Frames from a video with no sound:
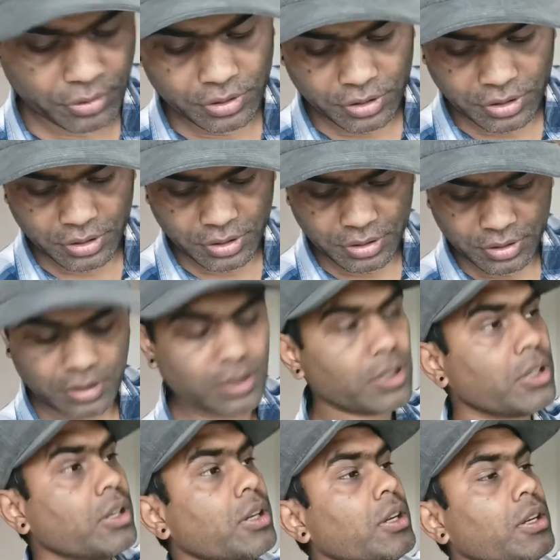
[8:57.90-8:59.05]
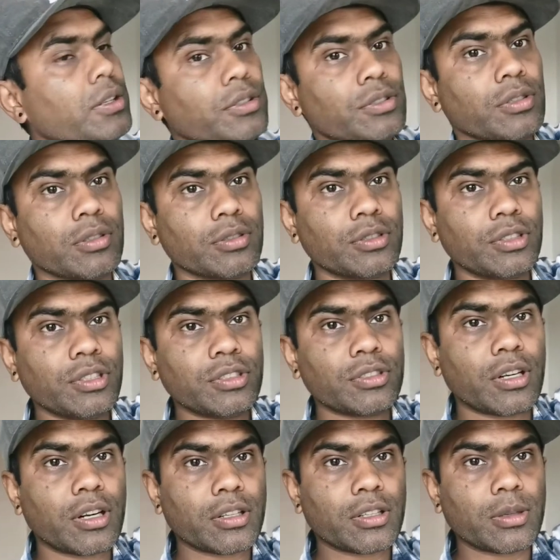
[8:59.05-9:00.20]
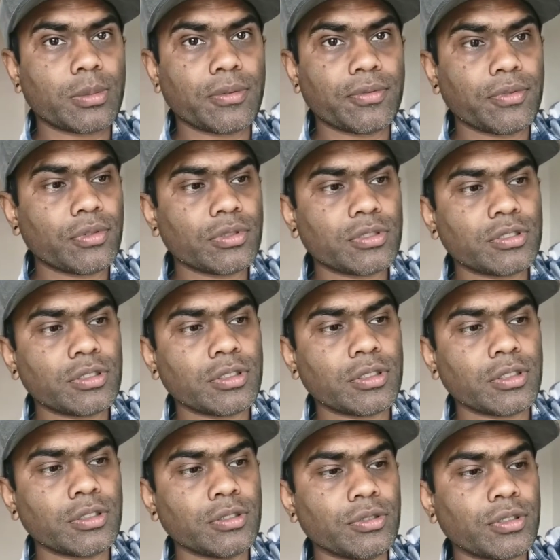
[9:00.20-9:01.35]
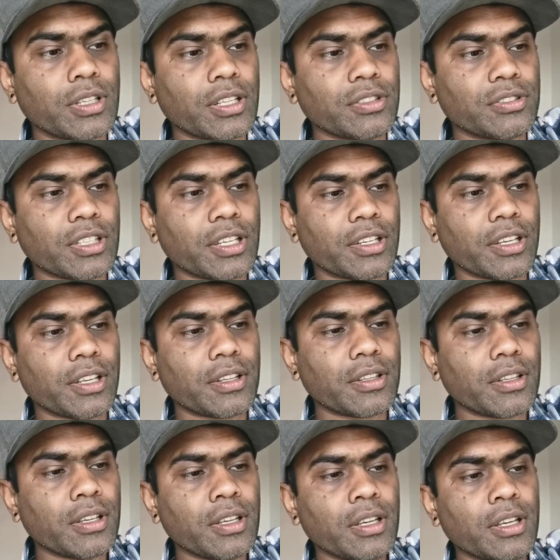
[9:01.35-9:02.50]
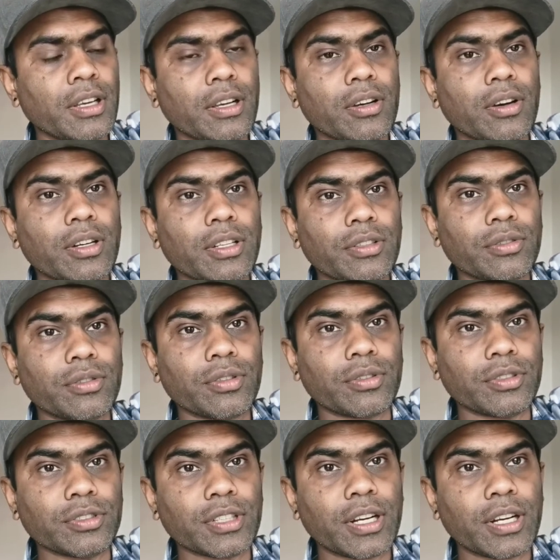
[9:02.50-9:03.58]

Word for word: foots so these are the rubber foots you can set it according to your